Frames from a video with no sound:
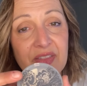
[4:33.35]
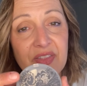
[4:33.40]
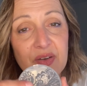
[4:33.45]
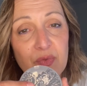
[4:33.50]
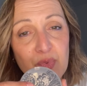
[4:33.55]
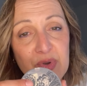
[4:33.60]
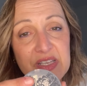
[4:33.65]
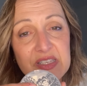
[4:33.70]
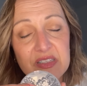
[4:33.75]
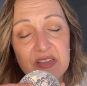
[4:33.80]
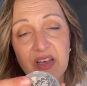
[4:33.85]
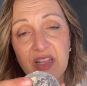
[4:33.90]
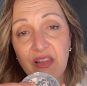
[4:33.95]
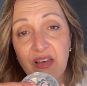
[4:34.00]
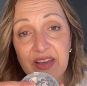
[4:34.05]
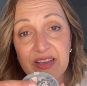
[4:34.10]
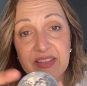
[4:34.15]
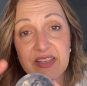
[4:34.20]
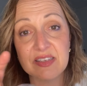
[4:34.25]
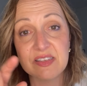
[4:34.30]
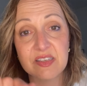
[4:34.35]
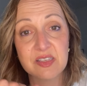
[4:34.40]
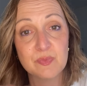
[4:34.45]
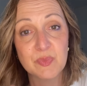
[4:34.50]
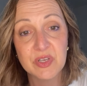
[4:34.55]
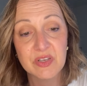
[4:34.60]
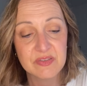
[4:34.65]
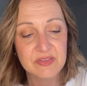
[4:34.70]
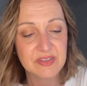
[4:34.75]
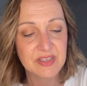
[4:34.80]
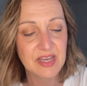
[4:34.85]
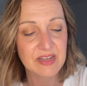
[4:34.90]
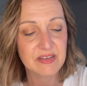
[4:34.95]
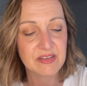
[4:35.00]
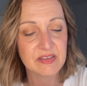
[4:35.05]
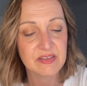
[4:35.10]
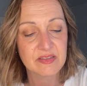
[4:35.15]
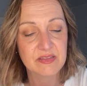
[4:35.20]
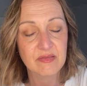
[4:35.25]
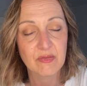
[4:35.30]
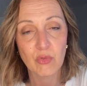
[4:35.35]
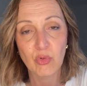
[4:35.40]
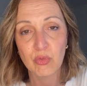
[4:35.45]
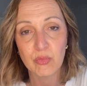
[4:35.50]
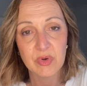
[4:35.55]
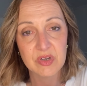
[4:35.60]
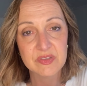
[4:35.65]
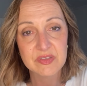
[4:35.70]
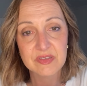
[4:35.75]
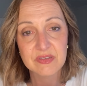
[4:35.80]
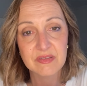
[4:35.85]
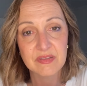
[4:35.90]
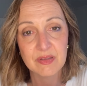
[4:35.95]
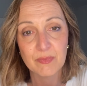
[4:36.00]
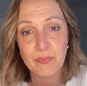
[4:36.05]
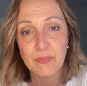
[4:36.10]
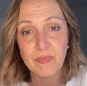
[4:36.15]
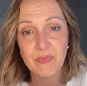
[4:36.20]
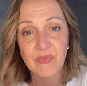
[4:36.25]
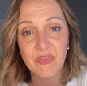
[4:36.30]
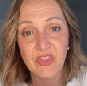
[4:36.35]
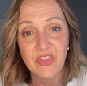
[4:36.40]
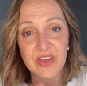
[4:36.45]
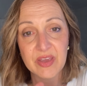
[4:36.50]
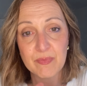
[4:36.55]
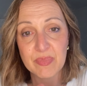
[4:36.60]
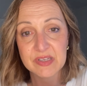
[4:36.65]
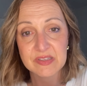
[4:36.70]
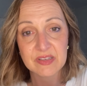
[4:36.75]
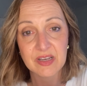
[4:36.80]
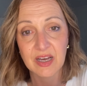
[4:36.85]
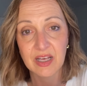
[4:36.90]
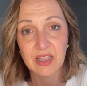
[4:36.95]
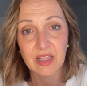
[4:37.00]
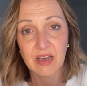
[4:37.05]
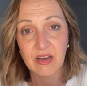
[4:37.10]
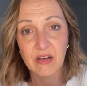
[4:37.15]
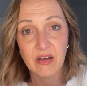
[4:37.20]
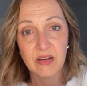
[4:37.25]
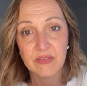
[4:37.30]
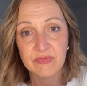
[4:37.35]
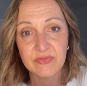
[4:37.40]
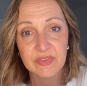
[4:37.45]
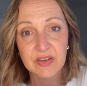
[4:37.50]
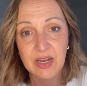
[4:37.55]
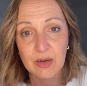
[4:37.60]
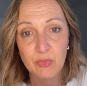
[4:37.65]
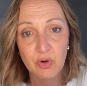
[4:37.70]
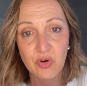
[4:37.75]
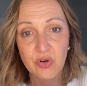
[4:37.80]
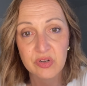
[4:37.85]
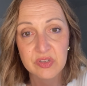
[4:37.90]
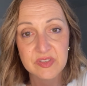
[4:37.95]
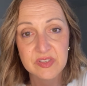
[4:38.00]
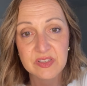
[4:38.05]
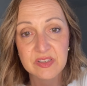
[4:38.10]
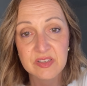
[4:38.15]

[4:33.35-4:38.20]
The reason I like this is because that is almost the best color I've come across.